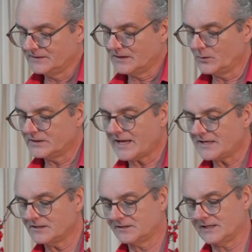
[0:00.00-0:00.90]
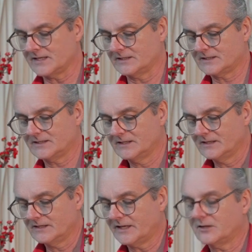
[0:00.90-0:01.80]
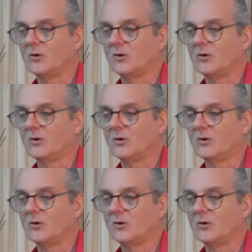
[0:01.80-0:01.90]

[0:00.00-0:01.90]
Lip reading: And we tend to think that